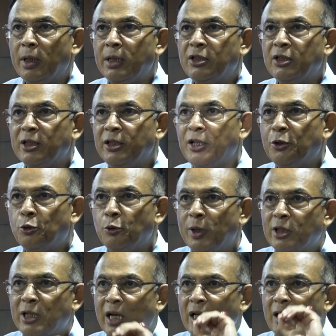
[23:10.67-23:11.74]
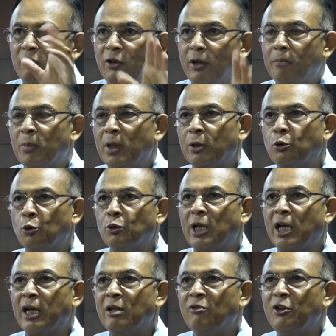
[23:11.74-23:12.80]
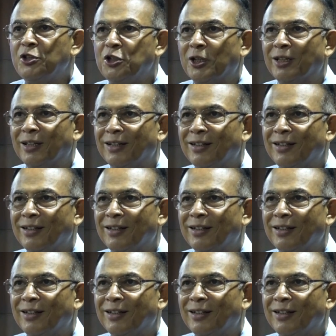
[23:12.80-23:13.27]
journey through a tunnel vision.